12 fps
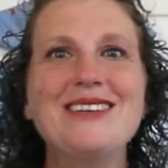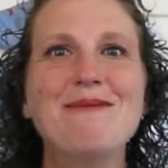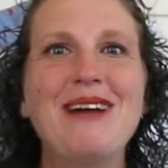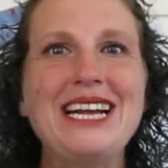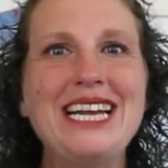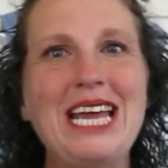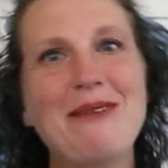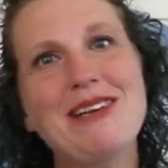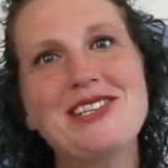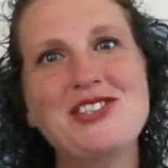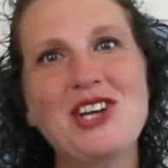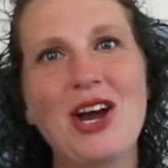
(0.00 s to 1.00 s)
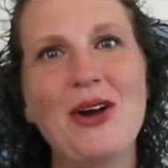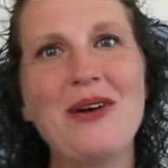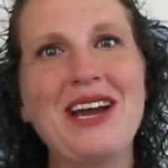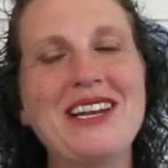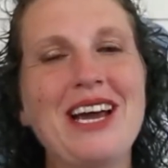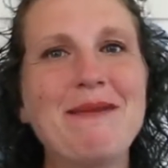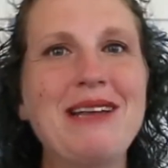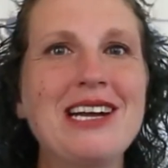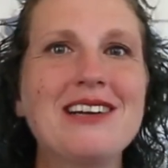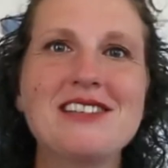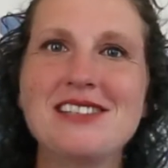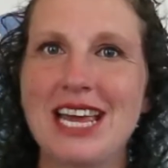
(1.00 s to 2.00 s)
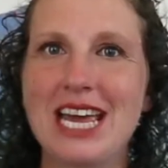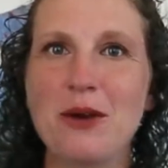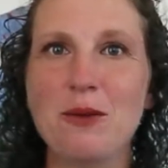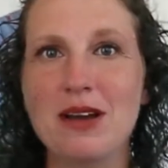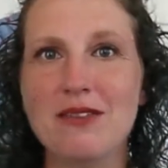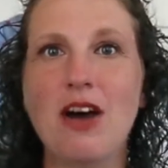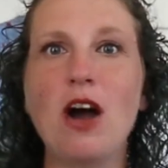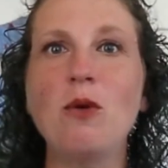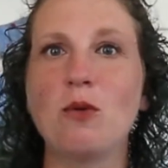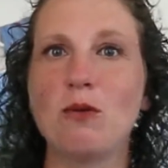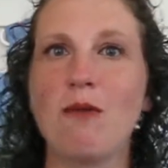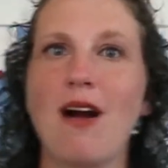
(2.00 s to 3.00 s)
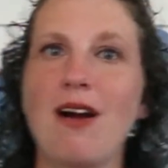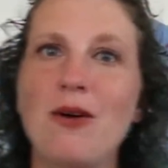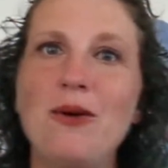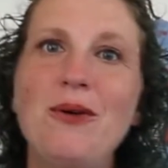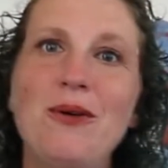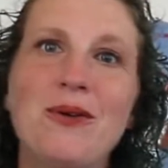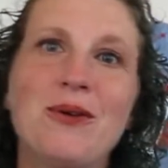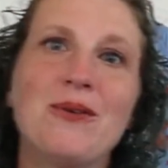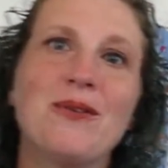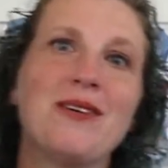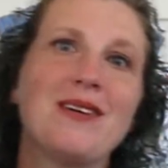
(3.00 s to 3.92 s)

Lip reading: My name is Joe, and I'm here today with a Walmart haul.